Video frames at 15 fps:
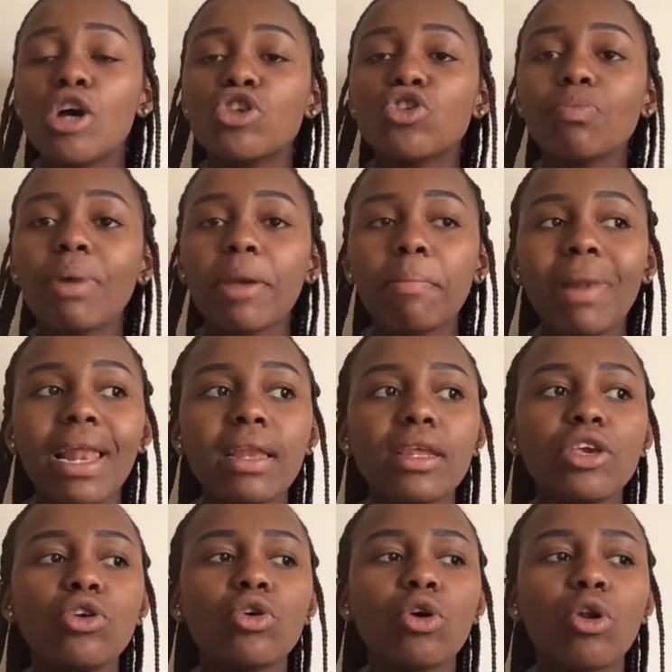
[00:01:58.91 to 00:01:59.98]
so by
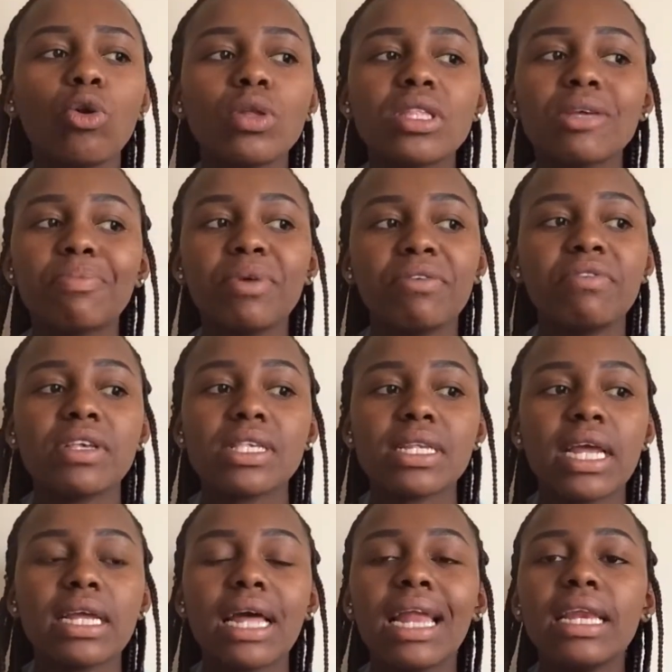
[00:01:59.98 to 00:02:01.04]
planning your clothes the previous
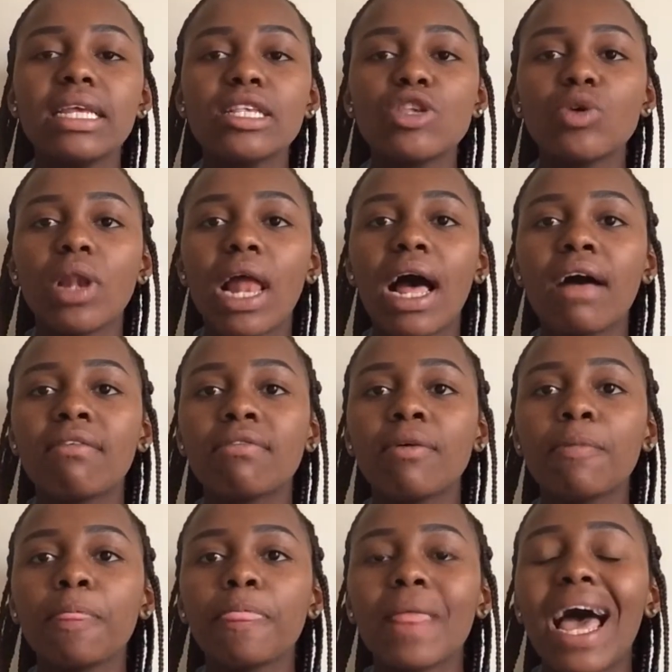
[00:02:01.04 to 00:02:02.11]
night at least you'll have
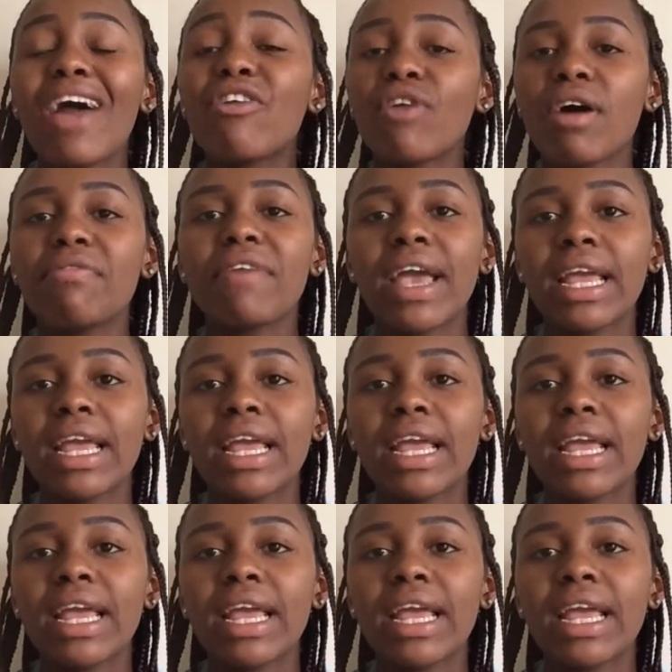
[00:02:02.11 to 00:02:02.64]
a rough